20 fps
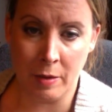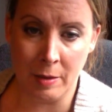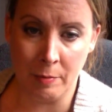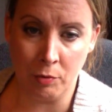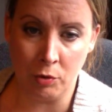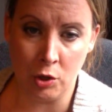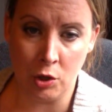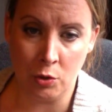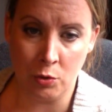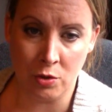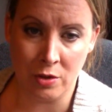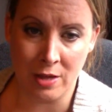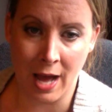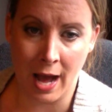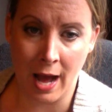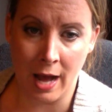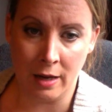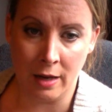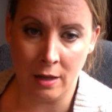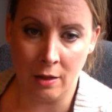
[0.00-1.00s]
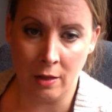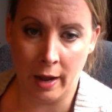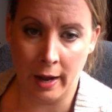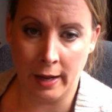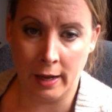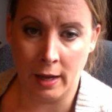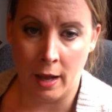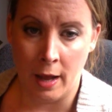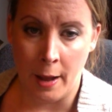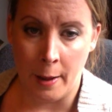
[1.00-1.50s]
people use that to
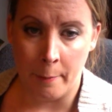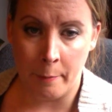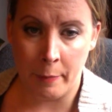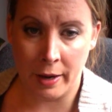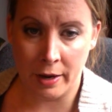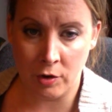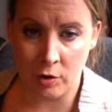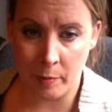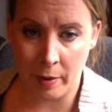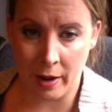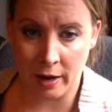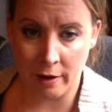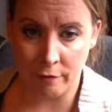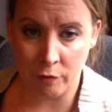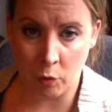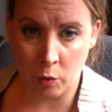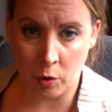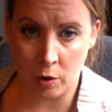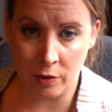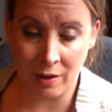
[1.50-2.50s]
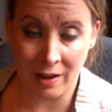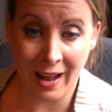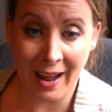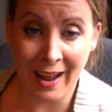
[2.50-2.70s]
like banter back and forth and,